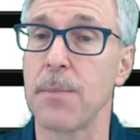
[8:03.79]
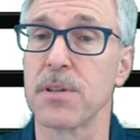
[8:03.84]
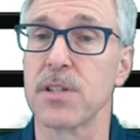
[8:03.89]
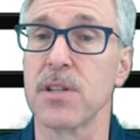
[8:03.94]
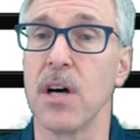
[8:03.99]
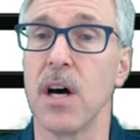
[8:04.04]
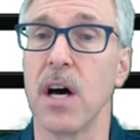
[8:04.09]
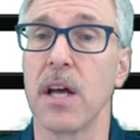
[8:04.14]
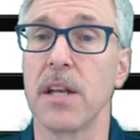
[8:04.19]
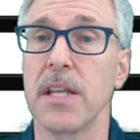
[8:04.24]

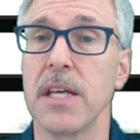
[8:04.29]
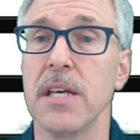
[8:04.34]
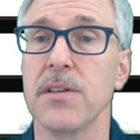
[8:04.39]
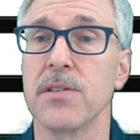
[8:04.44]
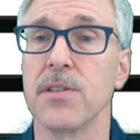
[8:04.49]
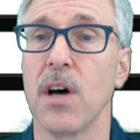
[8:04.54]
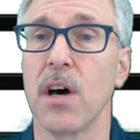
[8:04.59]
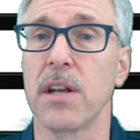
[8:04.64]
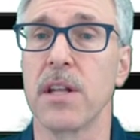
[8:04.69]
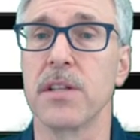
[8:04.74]
Amazon
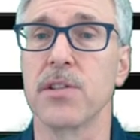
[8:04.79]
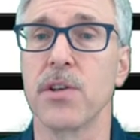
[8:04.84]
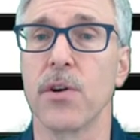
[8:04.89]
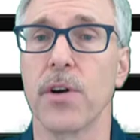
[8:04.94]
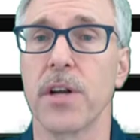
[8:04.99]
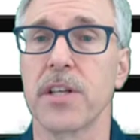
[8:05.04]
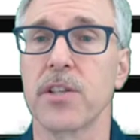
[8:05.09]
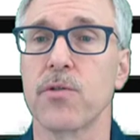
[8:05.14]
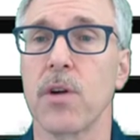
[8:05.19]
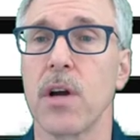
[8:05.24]
is on
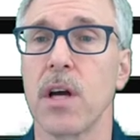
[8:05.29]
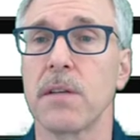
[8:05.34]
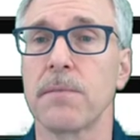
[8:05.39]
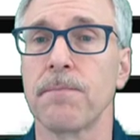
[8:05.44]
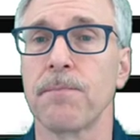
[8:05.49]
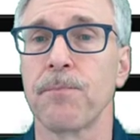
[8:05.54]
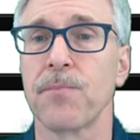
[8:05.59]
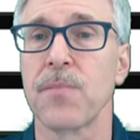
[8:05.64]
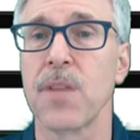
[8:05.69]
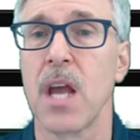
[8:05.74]
its earnings
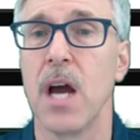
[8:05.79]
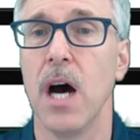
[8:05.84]
run.